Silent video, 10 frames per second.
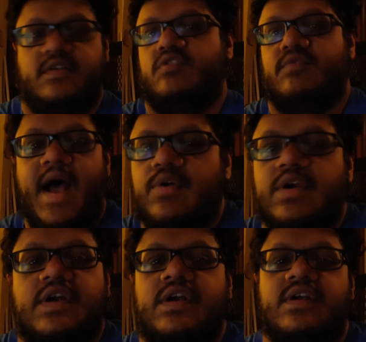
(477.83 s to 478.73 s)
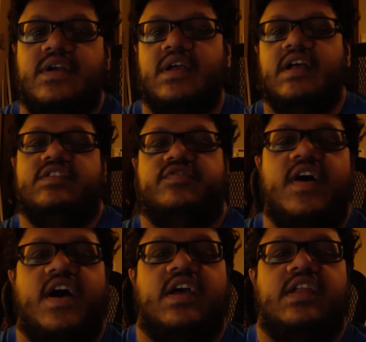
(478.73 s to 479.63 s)
router, it's
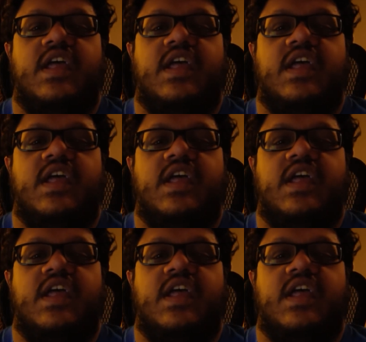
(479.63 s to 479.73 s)
fine.